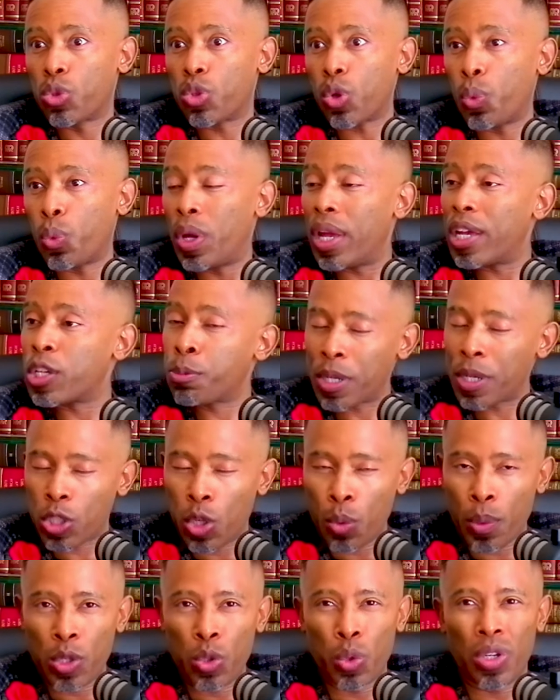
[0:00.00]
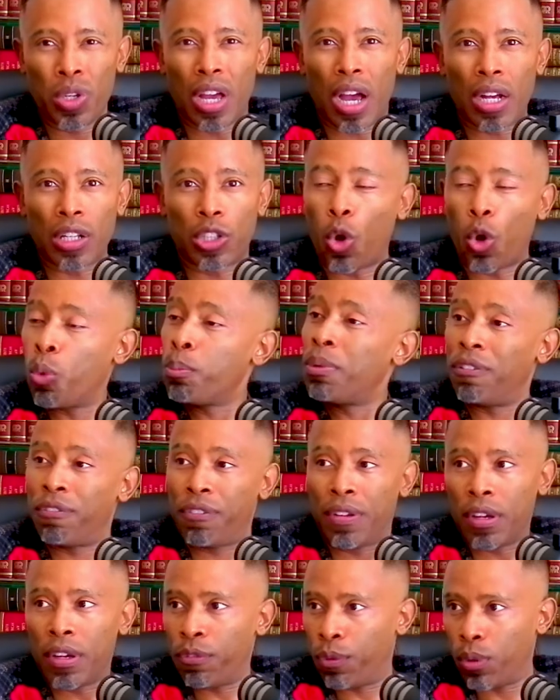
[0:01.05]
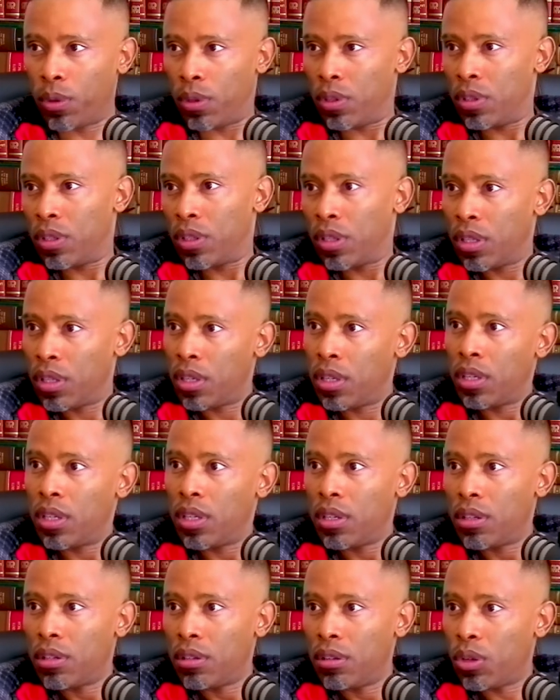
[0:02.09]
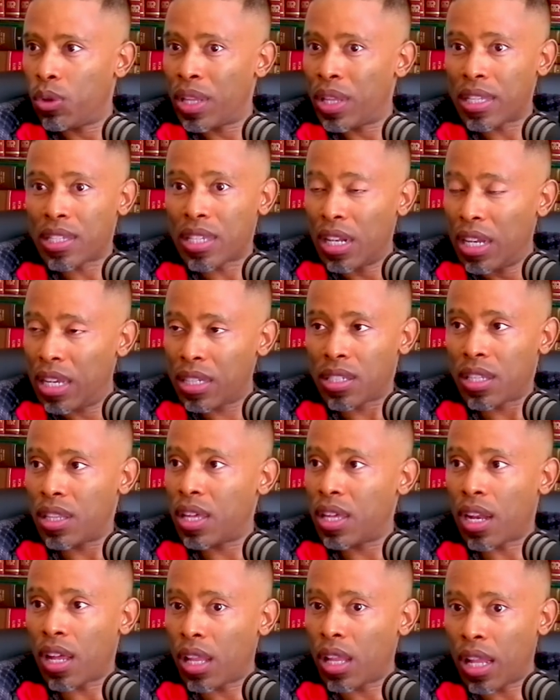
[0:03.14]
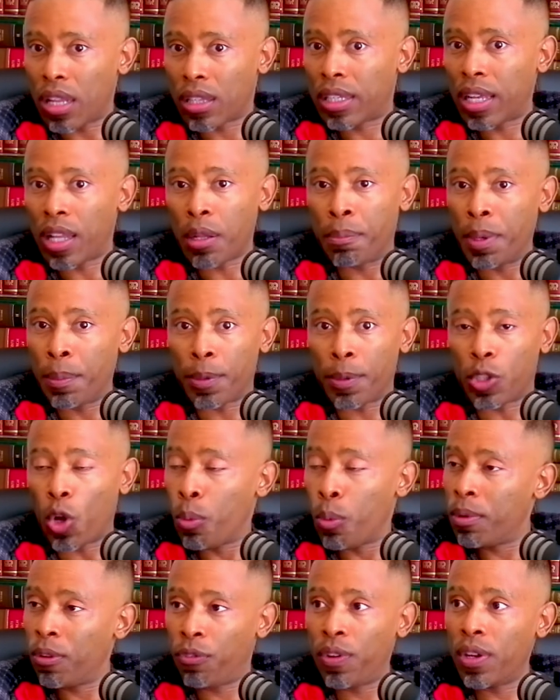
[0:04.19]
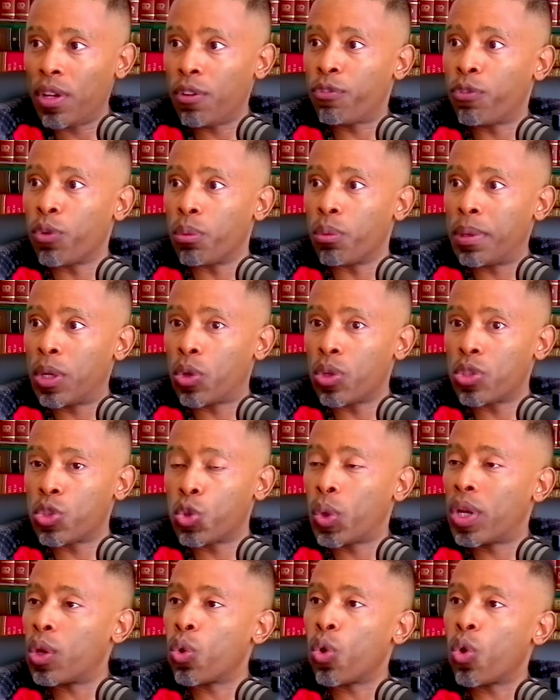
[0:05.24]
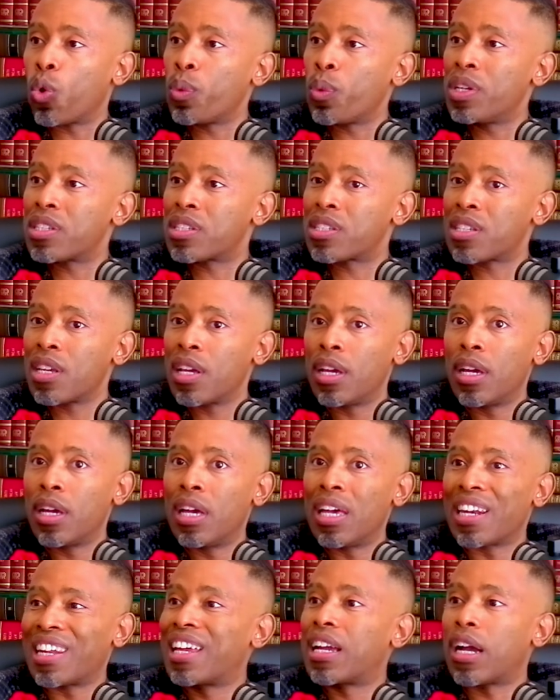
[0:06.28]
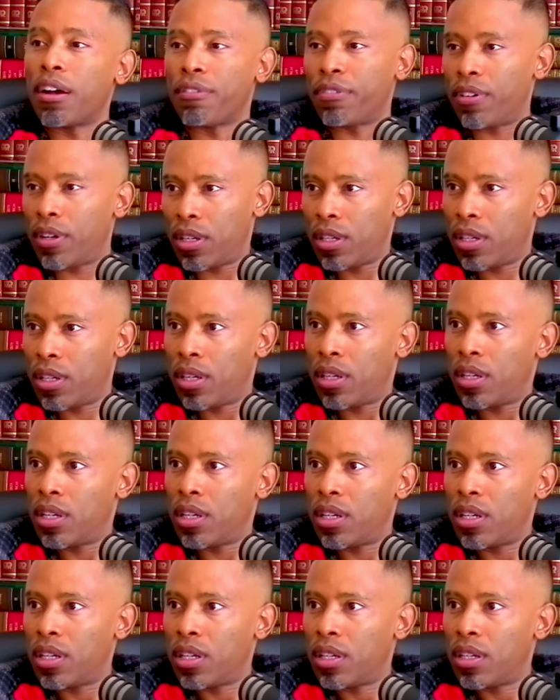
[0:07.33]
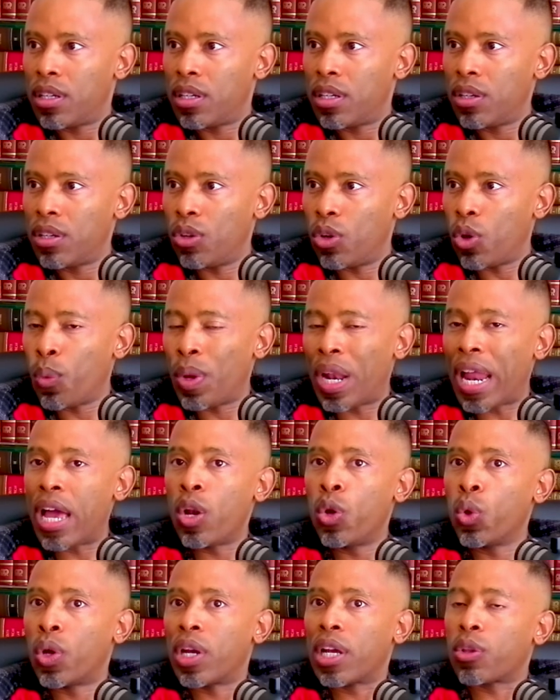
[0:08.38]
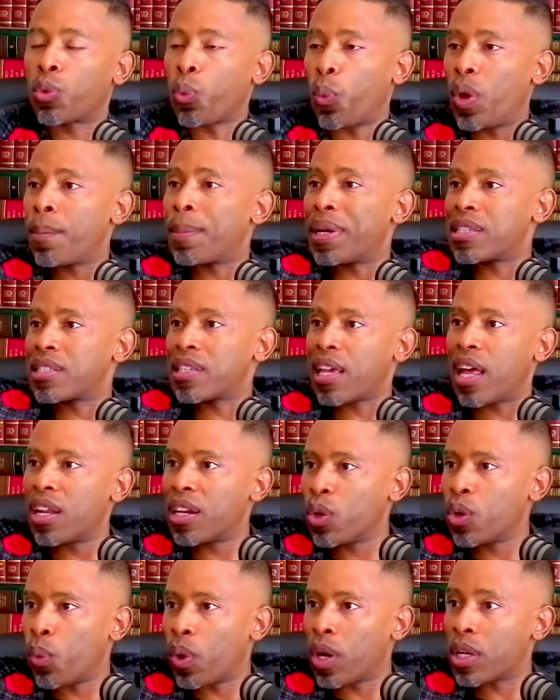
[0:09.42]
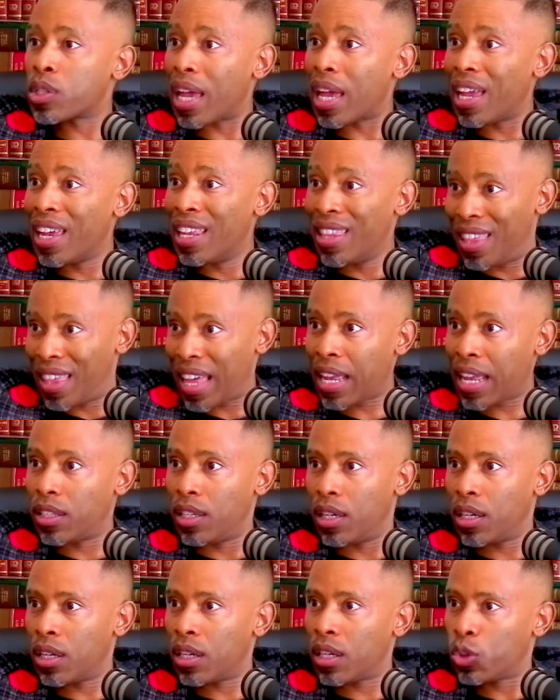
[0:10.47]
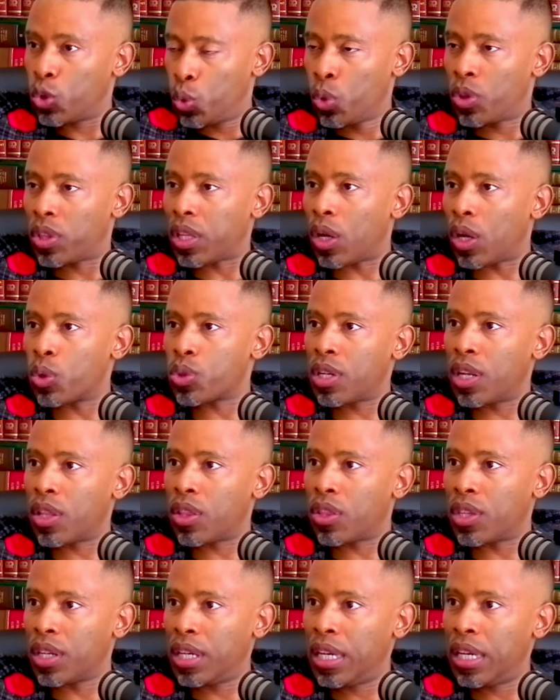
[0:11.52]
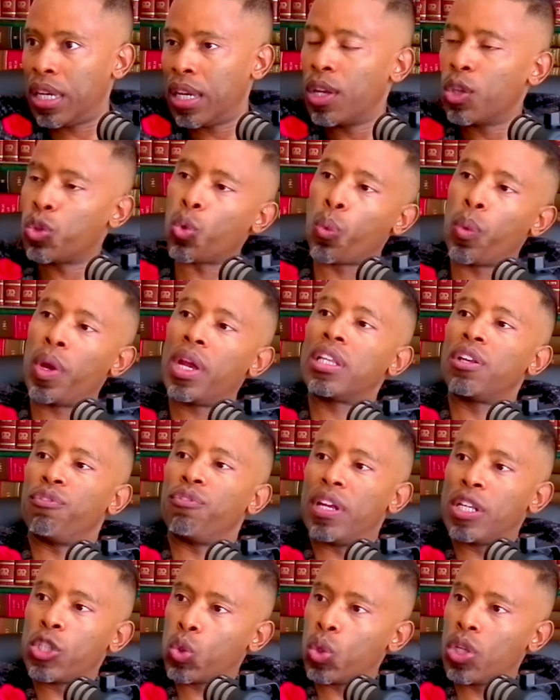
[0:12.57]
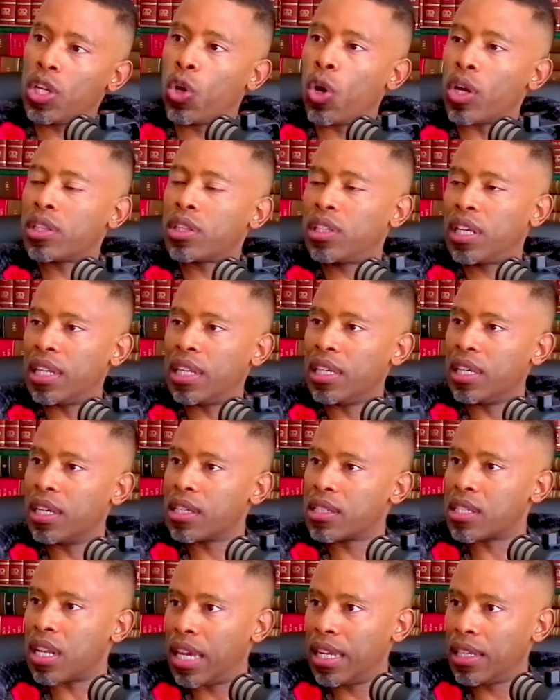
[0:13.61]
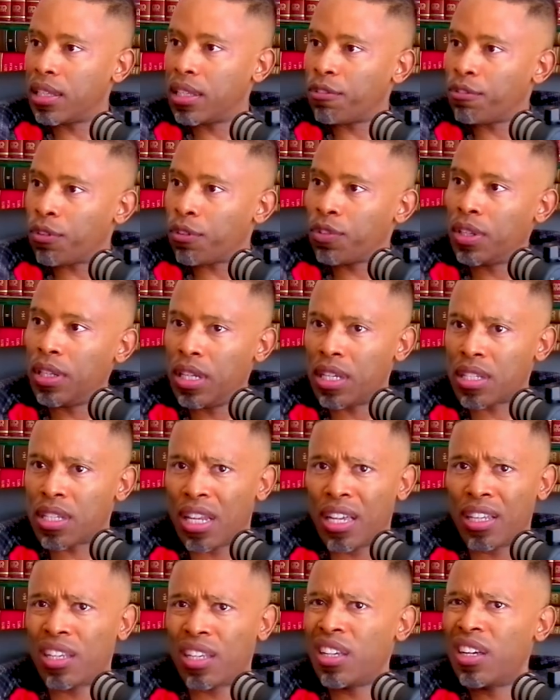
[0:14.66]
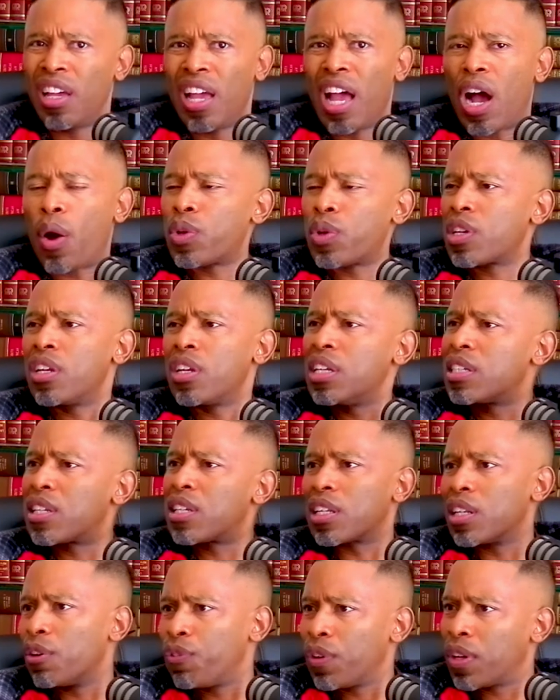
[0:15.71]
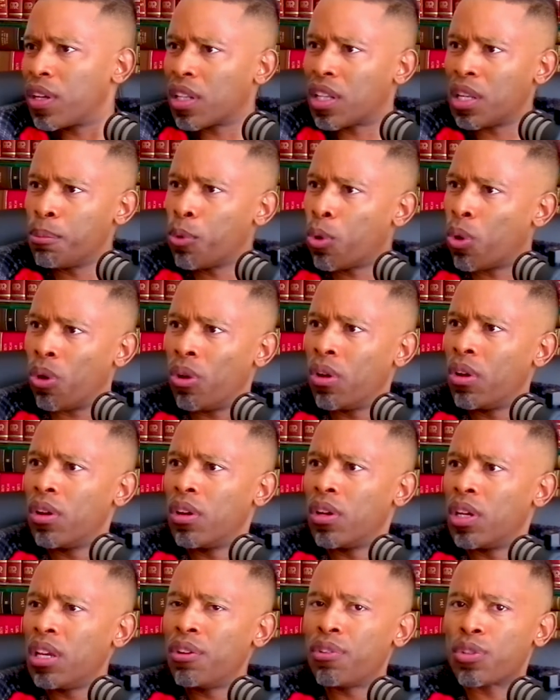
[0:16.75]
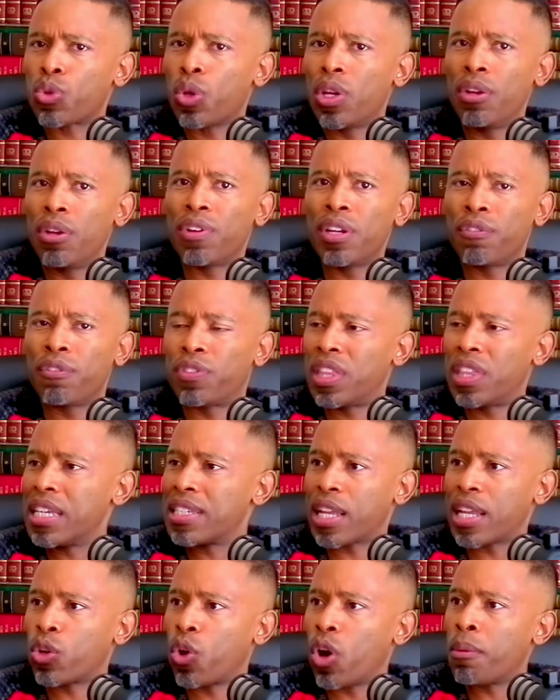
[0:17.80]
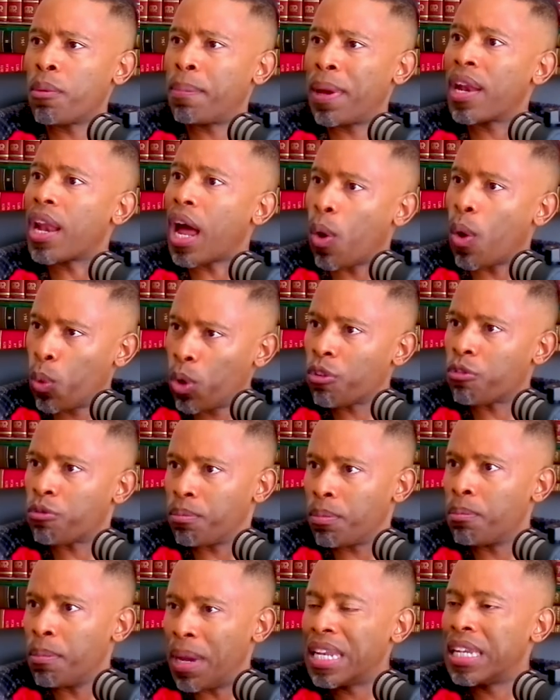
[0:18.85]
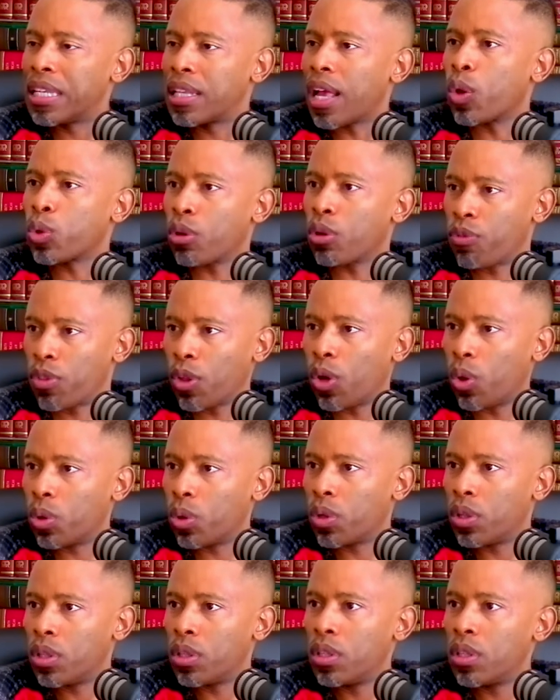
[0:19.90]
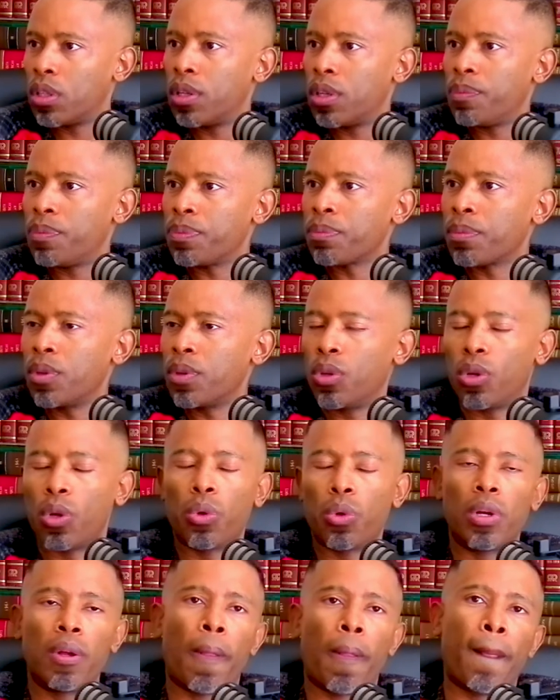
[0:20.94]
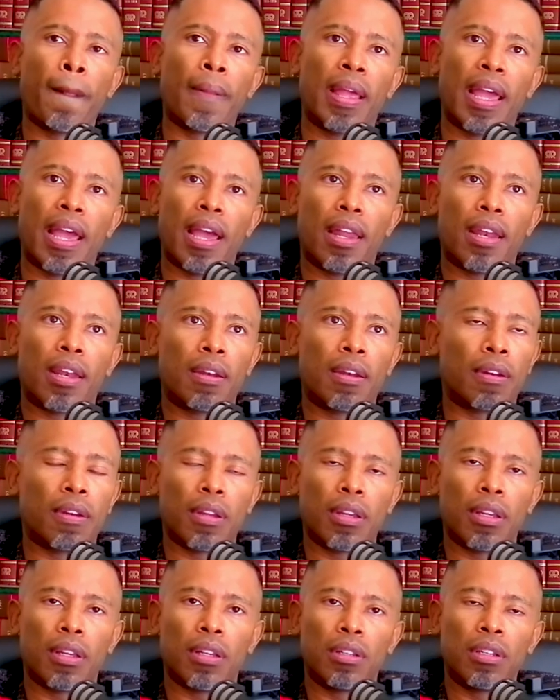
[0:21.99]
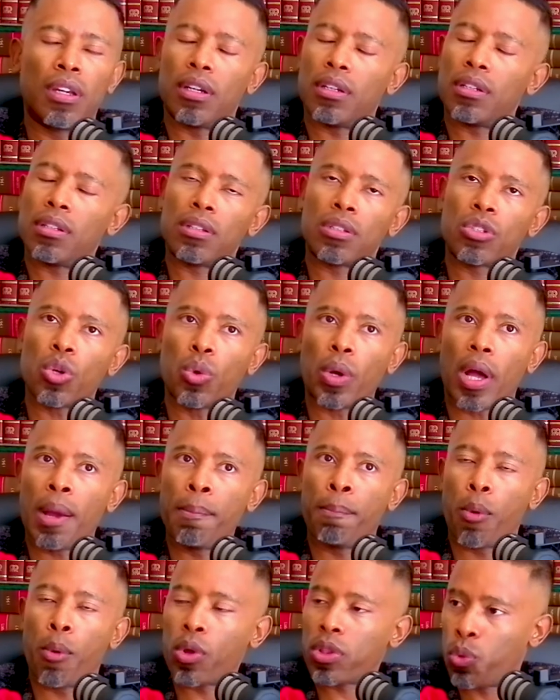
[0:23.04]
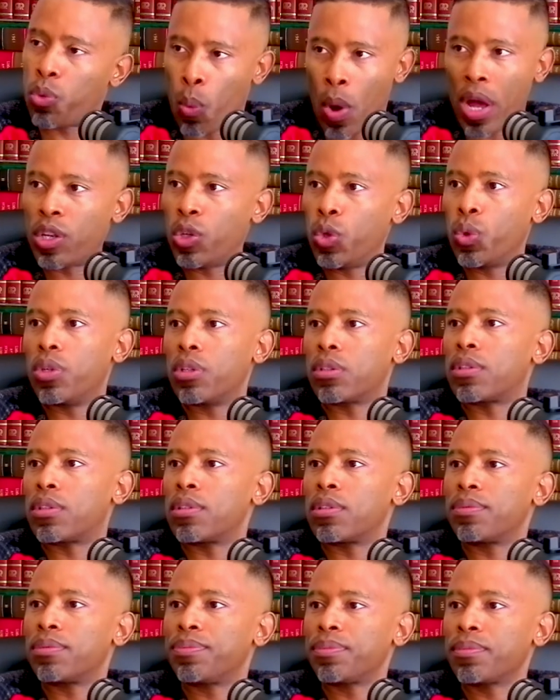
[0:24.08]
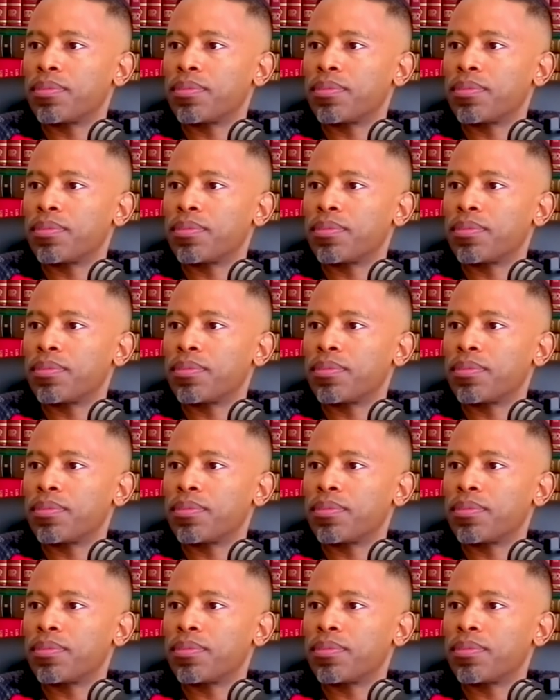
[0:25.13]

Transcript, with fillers: so we, especially when you're young, don't be fearful. You know, that's a lesson that I'll, I'll tell people. Don't be fearful because you can always recover. You know, when I look at where my salary was in that year, 2003, to where it eventually got 10 years later, 15 years later, I was earning significantly more. So even if things had gone bad, I would have made it out of the hole. Yeah. You know? And uh, yeah, so I bought one unit.